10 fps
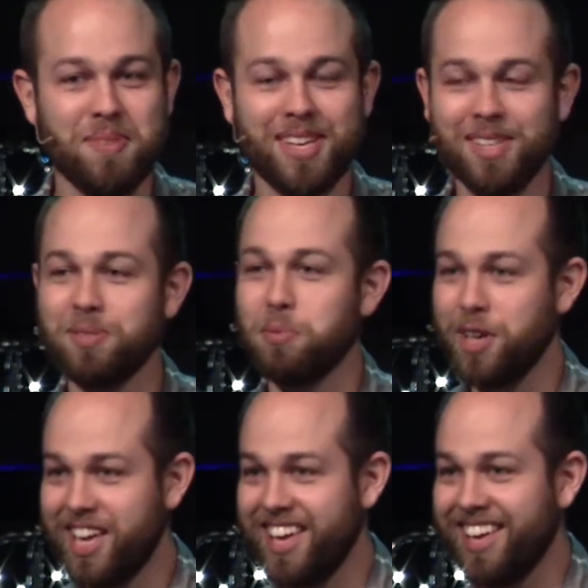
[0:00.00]
Because
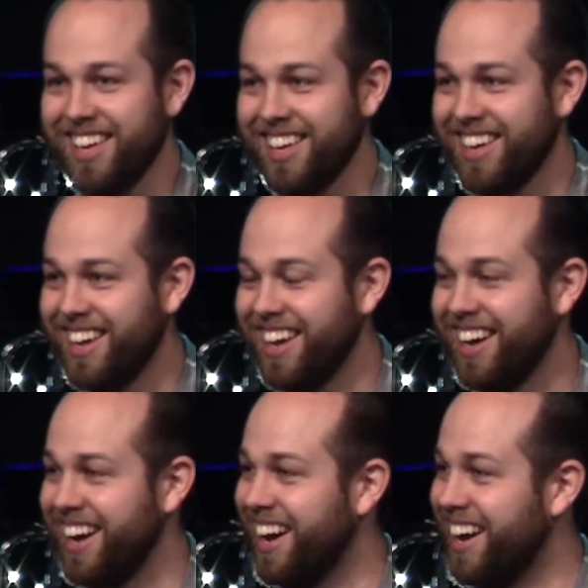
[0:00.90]

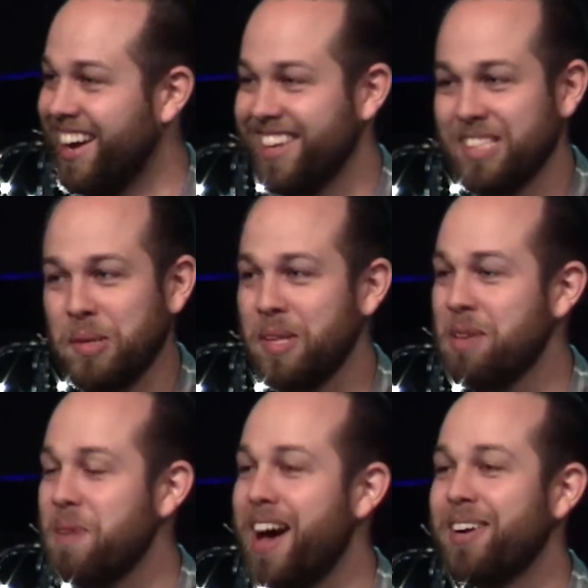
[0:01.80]
it's
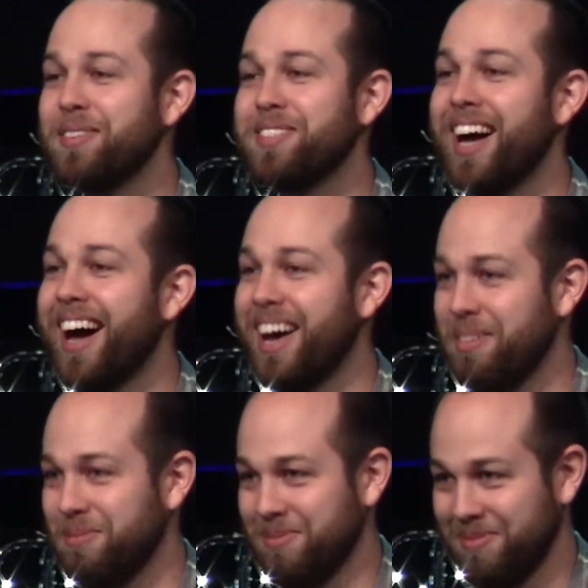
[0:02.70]
only a matter of
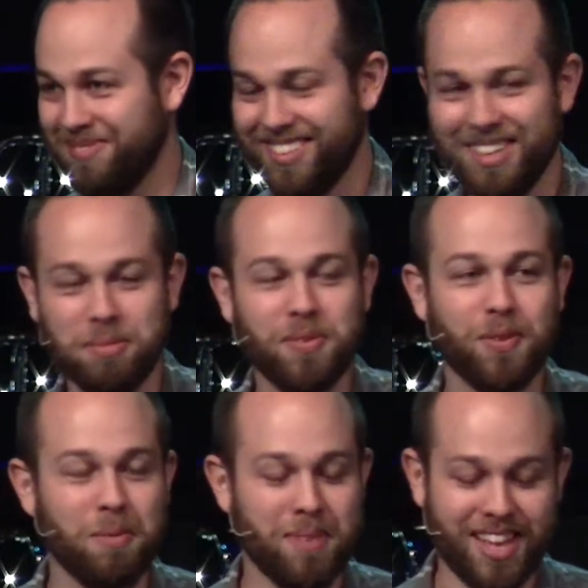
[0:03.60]
time
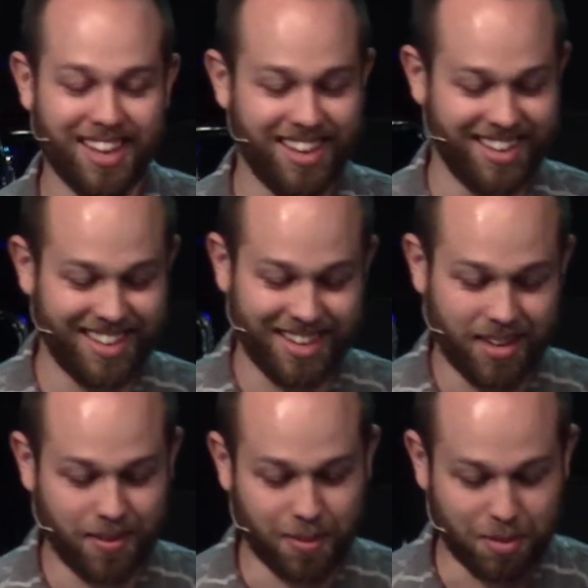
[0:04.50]
before me
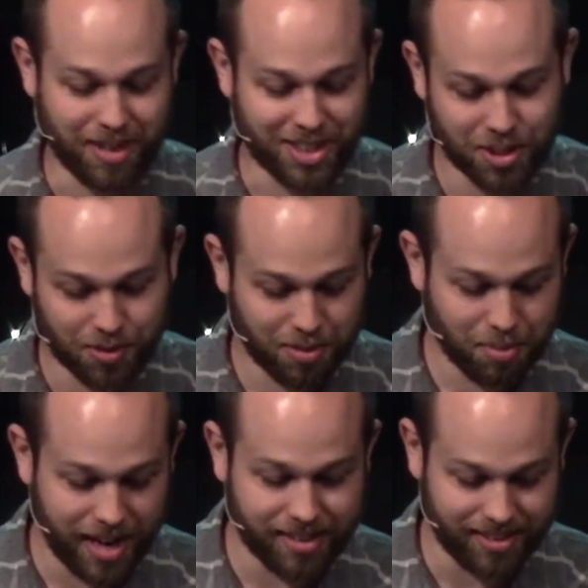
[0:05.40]
or one of my
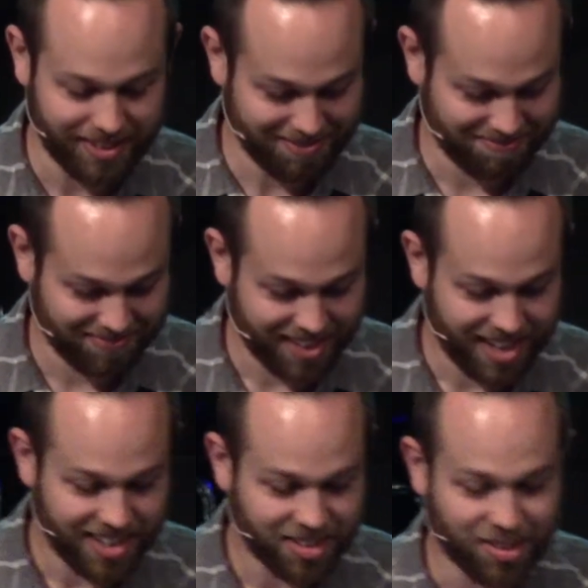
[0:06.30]
children breaks it.
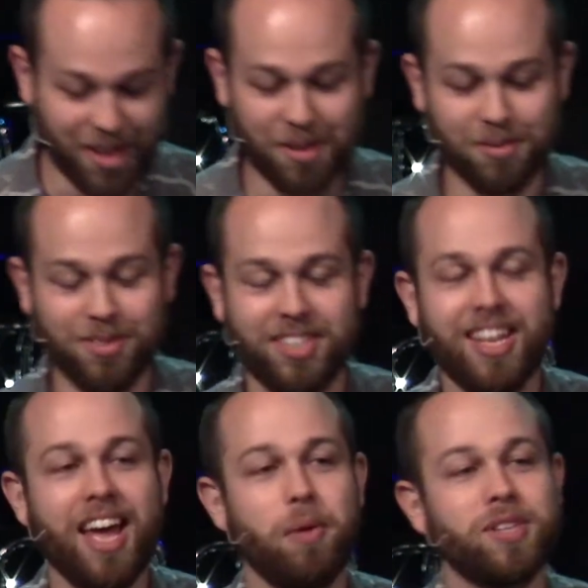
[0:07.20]
So
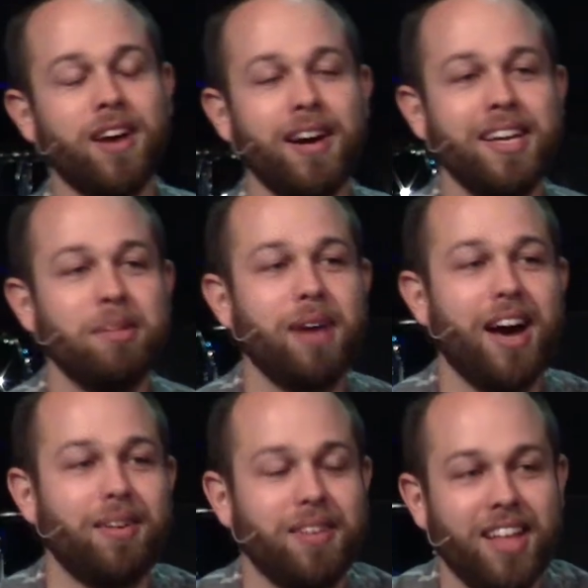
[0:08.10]
today we're talking
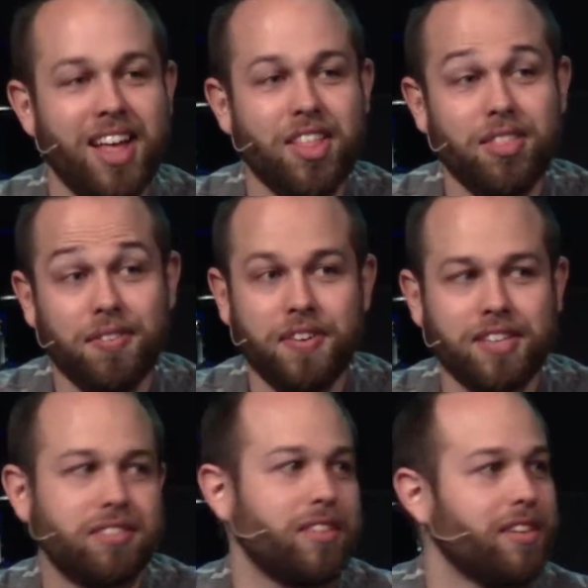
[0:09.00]
about the
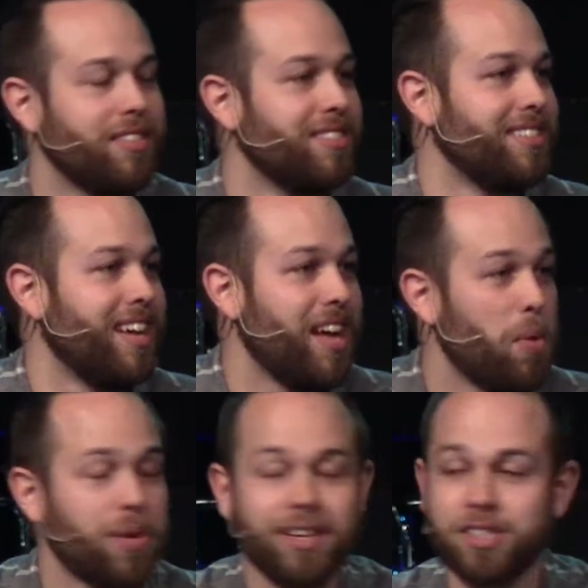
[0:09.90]
fixer.
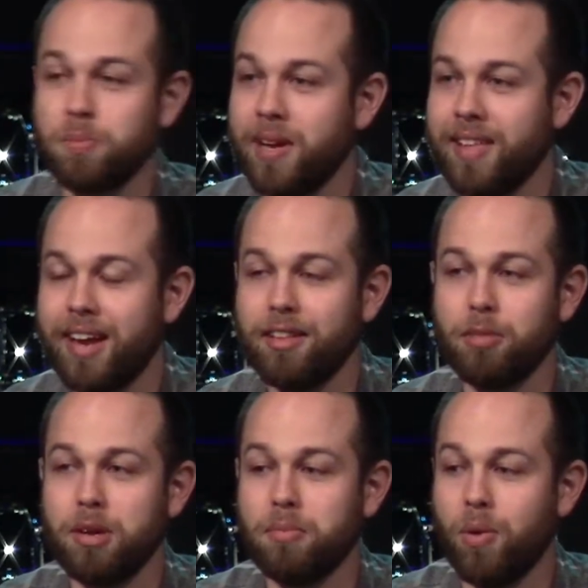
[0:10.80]
And we're going to explain that a
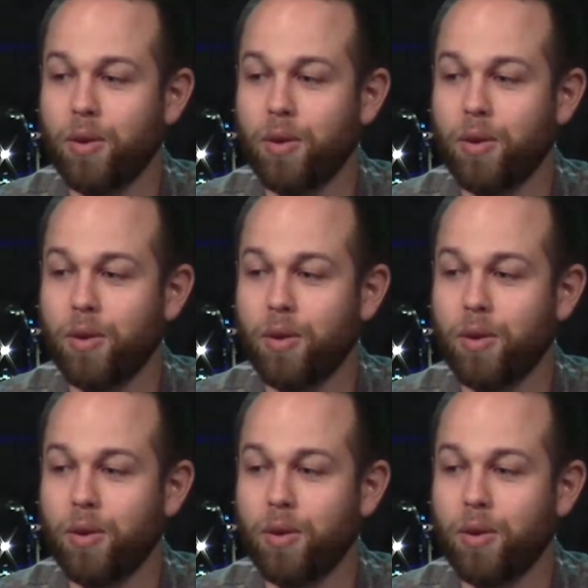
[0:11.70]
little bit